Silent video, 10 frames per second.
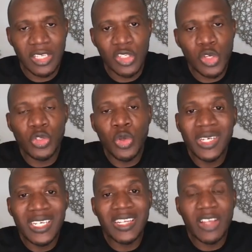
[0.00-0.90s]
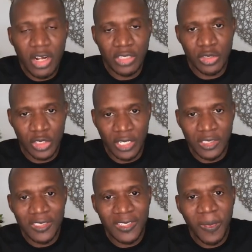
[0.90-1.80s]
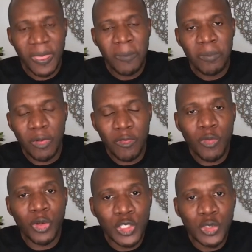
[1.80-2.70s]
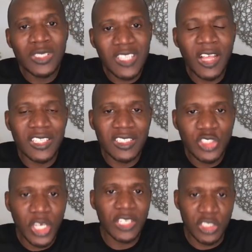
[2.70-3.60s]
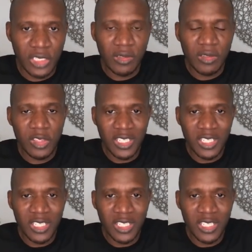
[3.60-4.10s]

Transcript: You don't need her to change before you start changing.